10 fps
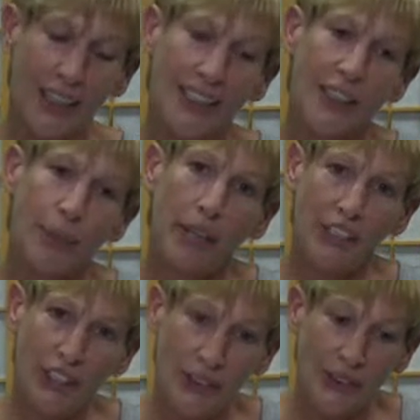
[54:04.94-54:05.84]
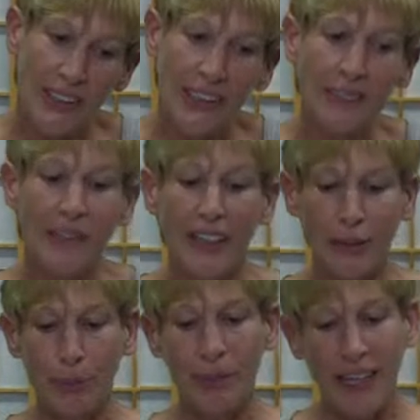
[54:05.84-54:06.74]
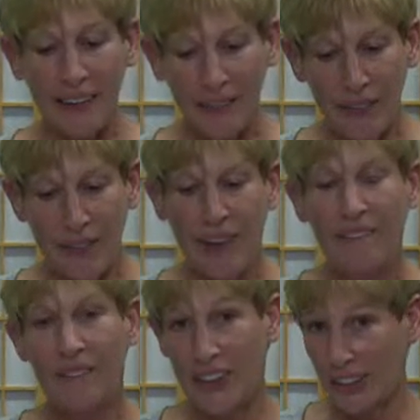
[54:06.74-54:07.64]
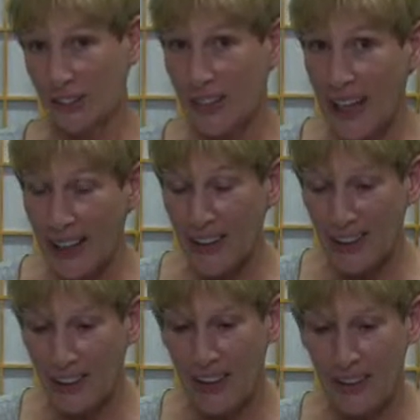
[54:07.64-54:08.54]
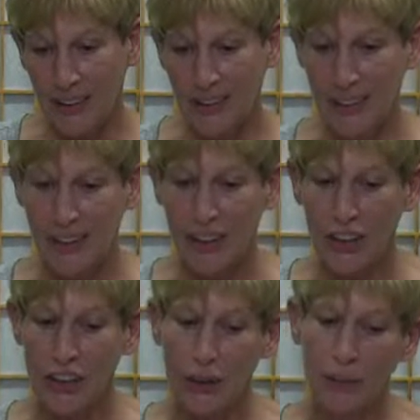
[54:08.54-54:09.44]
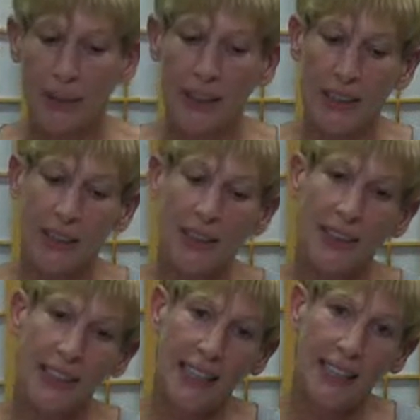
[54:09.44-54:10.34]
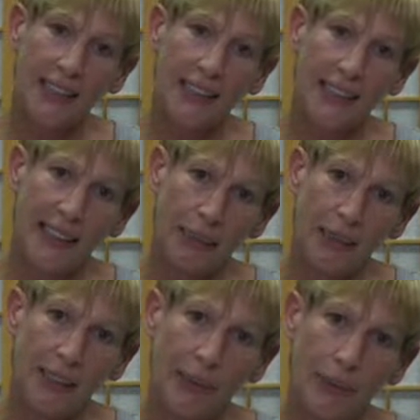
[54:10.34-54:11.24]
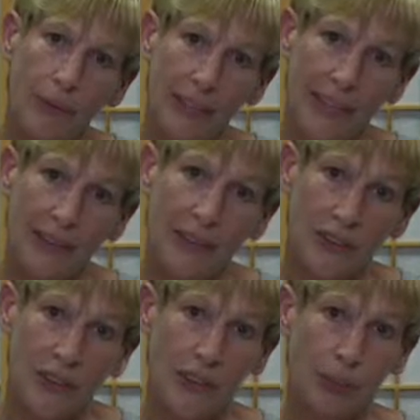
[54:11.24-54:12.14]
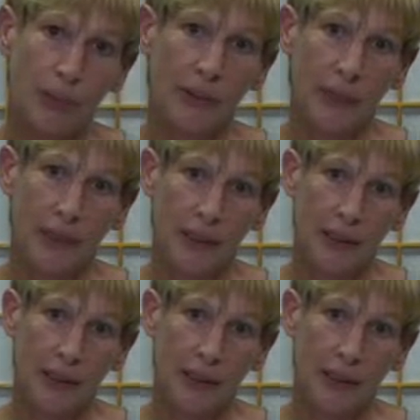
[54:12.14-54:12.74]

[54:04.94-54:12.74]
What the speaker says: So by choosing fresh behavior and fresh reactions, you can begin to take the steps that will heal your spirit.